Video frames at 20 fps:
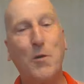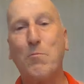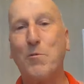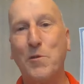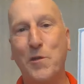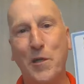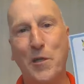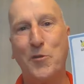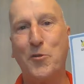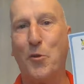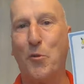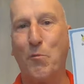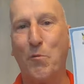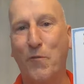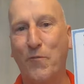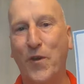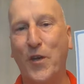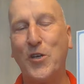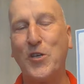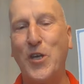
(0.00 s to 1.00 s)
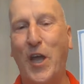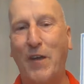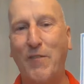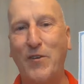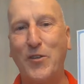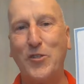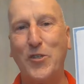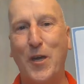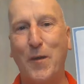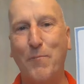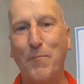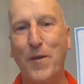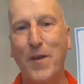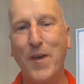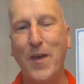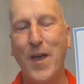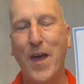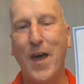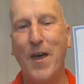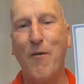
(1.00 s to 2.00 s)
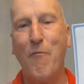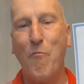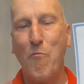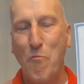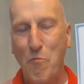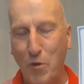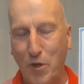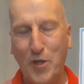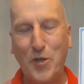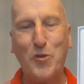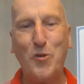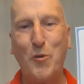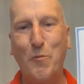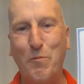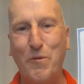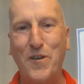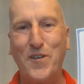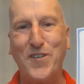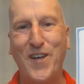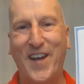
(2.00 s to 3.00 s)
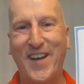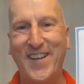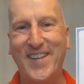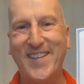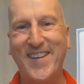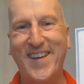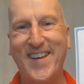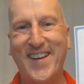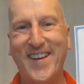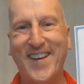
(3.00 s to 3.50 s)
really terrific shaving tip. Really do appreciate it.